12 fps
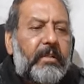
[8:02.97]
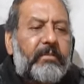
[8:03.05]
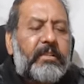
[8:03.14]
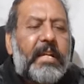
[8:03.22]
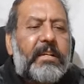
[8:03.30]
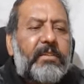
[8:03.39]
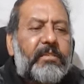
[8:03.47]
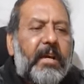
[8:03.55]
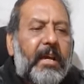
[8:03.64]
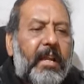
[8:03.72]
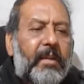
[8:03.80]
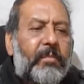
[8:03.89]
that is the
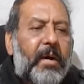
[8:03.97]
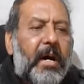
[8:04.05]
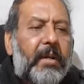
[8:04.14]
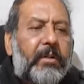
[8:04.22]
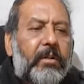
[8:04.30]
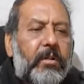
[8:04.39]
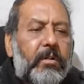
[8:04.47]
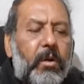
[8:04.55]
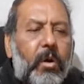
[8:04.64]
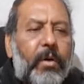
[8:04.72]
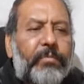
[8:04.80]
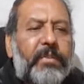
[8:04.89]
hallmark
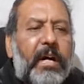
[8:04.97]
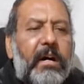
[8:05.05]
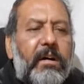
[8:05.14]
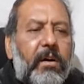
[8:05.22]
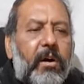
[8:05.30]
of the